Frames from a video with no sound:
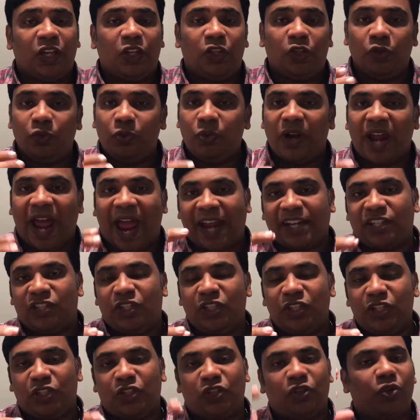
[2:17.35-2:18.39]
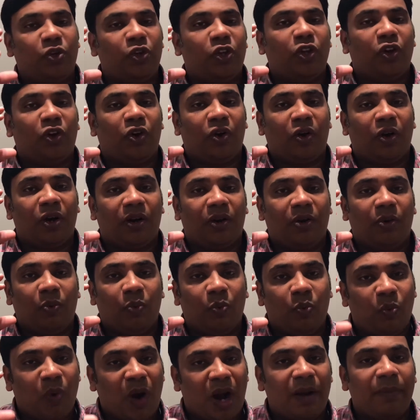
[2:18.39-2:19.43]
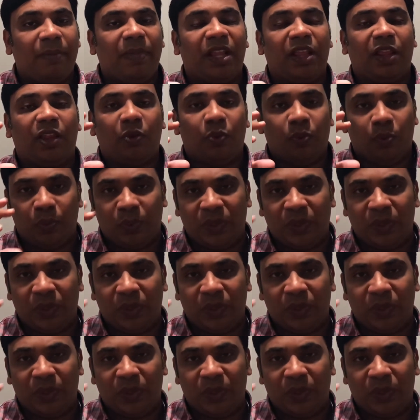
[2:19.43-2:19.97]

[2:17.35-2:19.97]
you would actually show your 1 month